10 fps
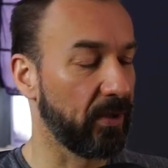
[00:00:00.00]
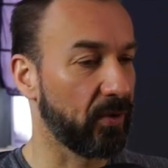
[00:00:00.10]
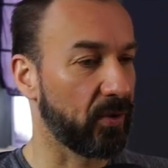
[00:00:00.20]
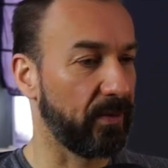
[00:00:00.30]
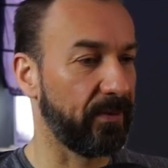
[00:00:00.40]

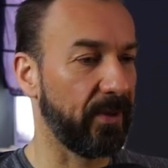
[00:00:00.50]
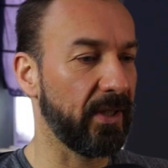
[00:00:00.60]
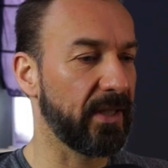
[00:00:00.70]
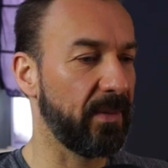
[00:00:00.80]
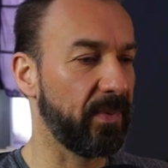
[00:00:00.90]
So for
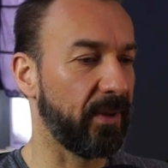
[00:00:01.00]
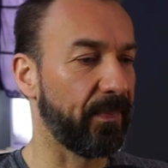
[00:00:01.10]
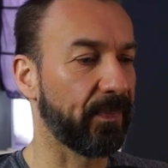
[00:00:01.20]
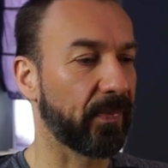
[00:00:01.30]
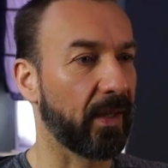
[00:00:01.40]

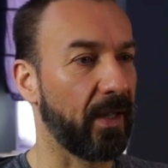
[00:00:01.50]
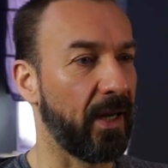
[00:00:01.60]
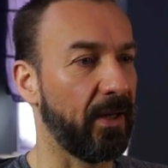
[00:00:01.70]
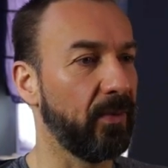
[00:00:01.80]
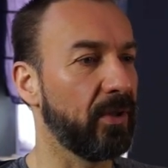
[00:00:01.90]
example,
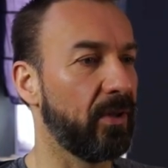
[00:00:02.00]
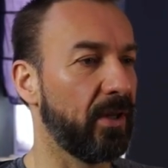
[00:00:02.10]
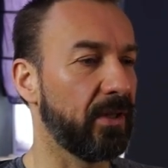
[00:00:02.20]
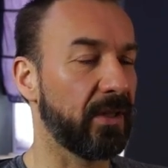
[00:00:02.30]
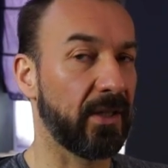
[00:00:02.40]
I
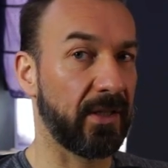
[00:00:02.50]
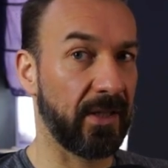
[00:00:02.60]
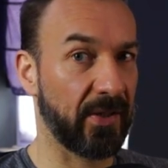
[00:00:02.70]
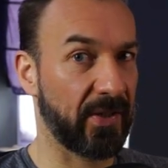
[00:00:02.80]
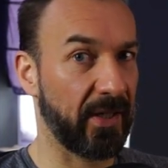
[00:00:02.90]
recorded a
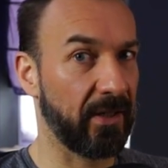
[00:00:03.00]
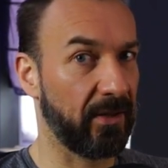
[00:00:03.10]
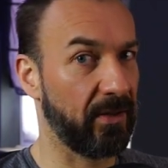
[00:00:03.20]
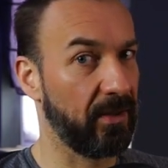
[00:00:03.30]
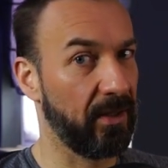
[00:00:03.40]
10
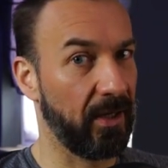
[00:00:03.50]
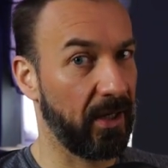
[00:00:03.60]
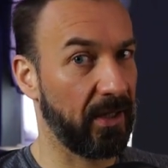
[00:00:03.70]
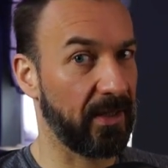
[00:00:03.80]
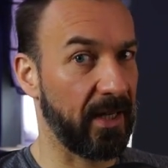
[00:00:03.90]
second
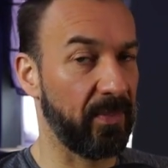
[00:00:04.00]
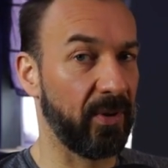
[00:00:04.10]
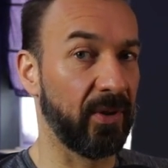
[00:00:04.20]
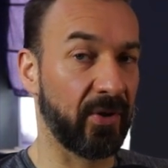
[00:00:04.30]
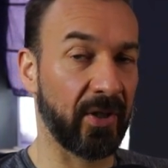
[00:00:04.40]

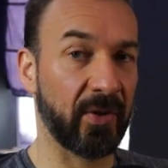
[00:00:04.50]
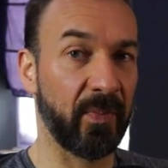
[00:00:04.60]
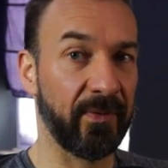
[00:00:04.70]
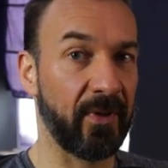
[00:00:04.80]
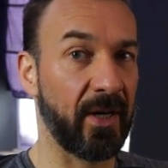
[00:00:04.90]
example just
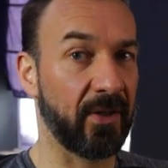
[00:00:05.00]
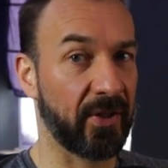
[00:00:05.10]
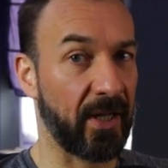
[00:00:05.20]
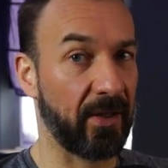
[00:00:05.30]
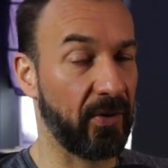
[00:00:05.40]
before I
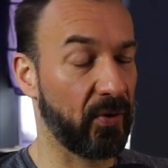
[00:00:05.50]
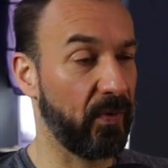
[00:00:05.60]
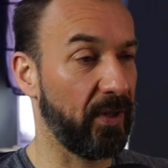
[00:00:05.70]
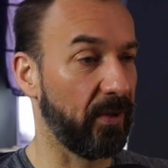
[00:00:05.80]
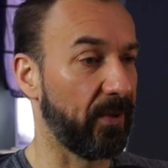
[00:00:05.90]
started this
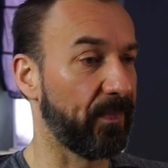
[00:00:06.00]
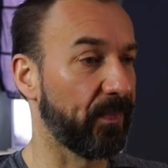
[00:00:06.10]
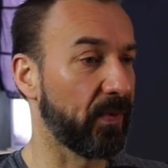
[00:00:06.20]
video.